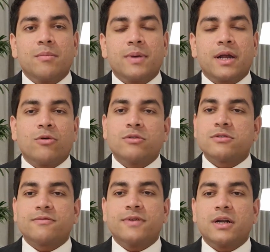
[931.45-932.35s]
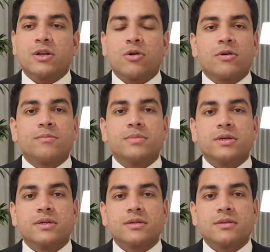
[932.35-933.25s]
but I also felt a lot of
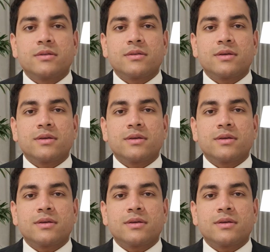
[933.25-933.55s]
burden,